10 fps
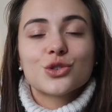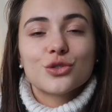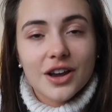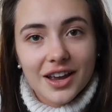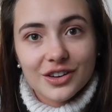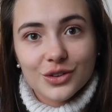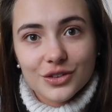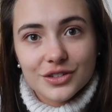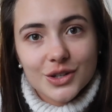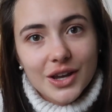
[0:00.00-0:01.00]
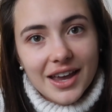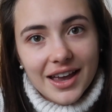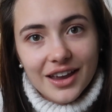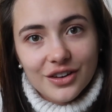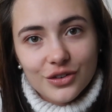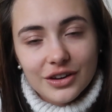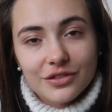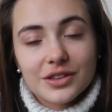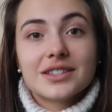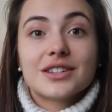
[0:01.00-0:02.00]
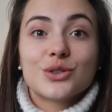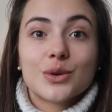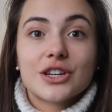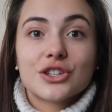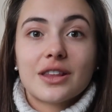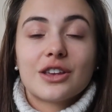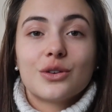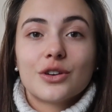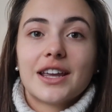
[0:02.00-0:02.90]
try not to get angry for the situation that you're